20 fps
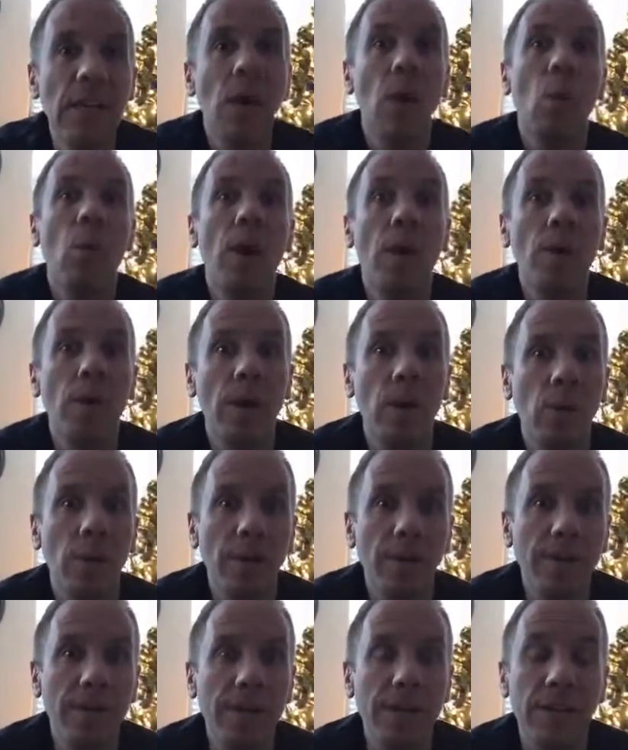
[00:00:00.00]
Well
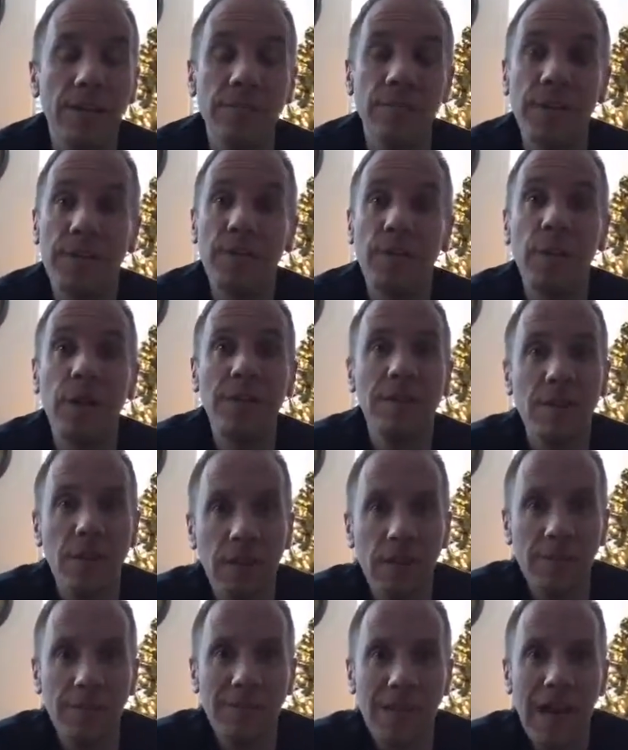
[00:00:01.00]
worth it. It'll save you a ton
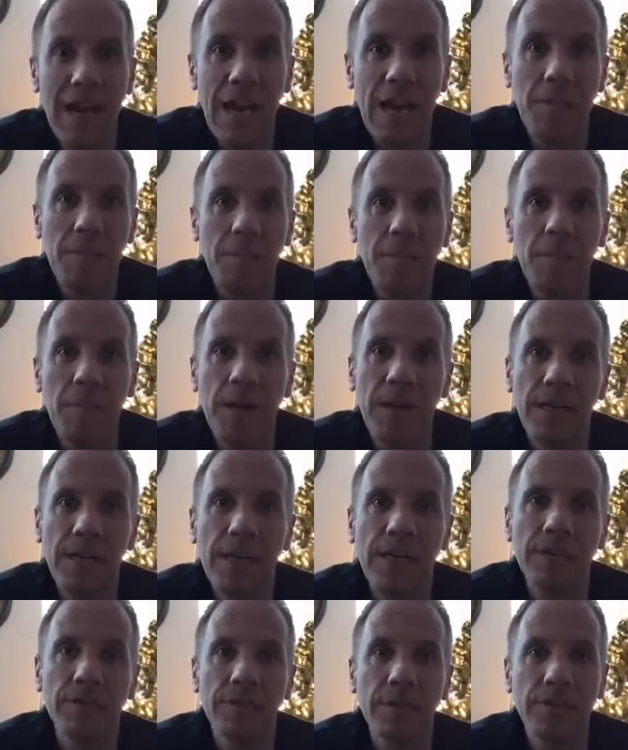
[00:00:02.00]
of time, money,
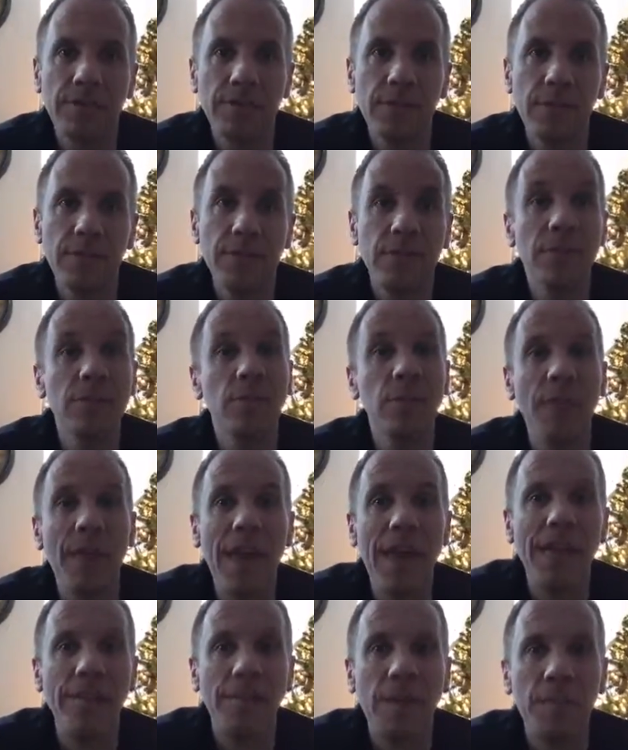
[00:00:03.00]
and frustration. So
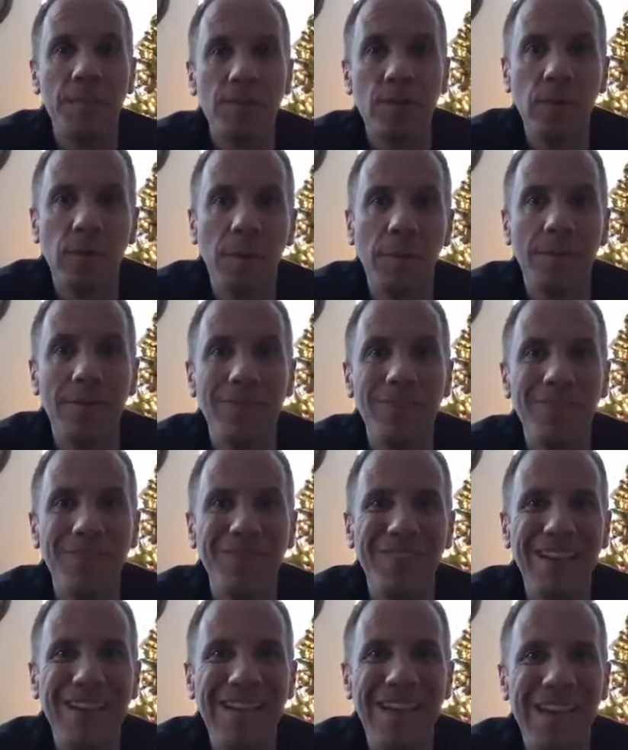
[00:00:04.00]
that is episode number
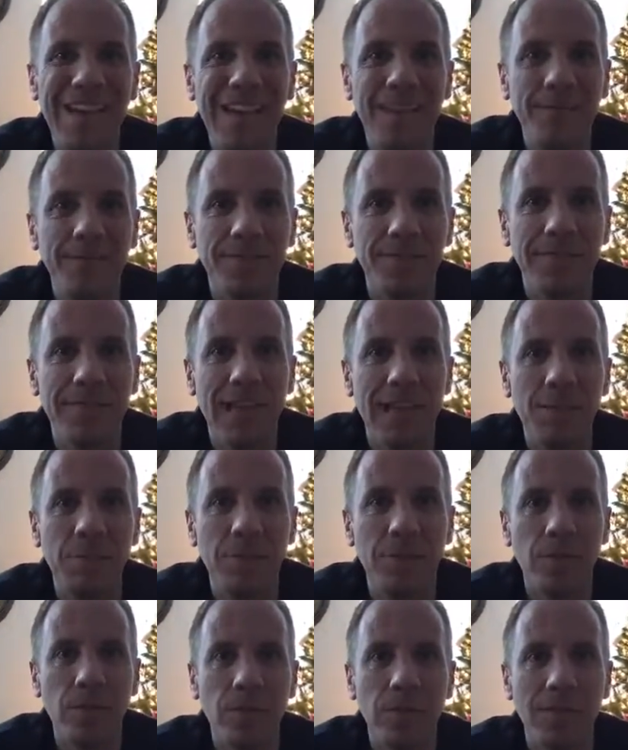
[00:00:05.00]
59 for
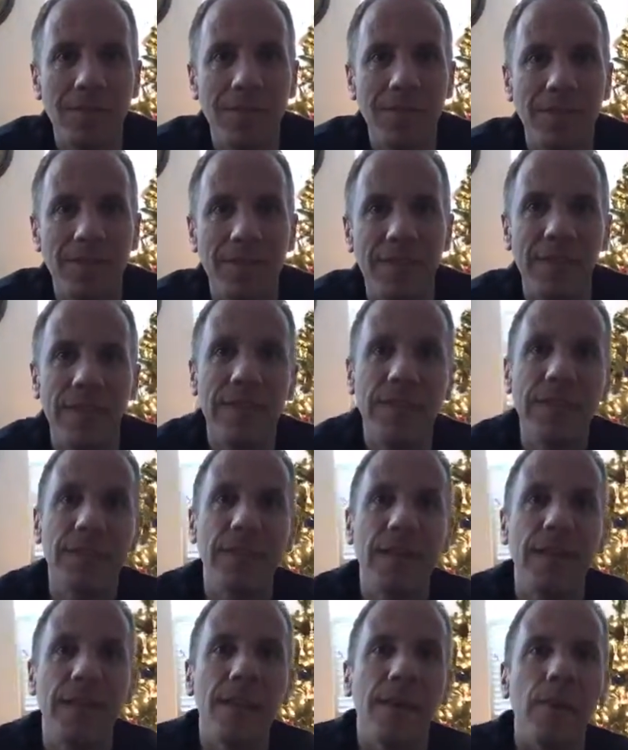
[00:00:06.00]
Dadpreneur TV.
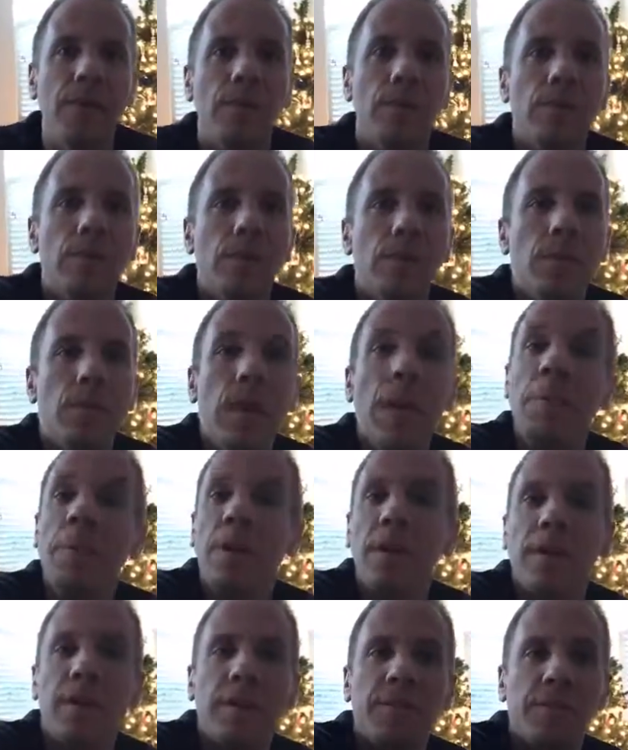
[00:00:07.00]
Thank you, and
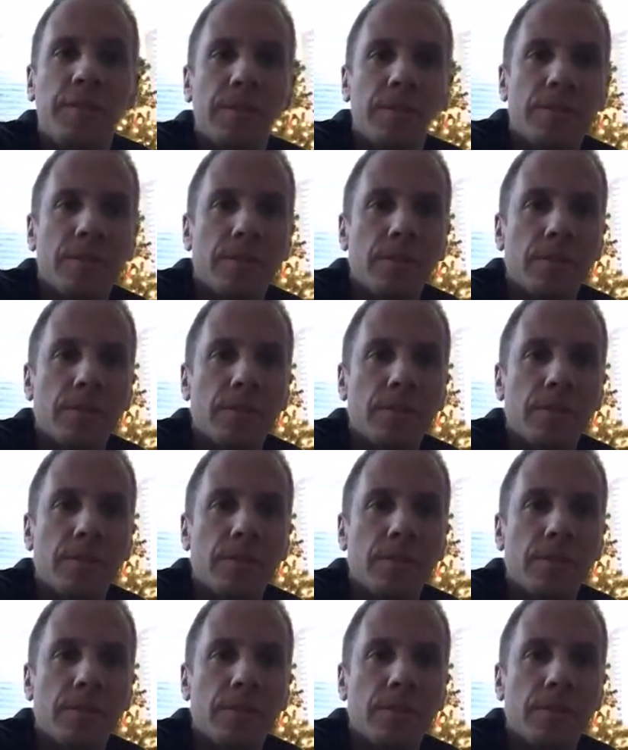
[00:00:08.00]
Merry Christmas.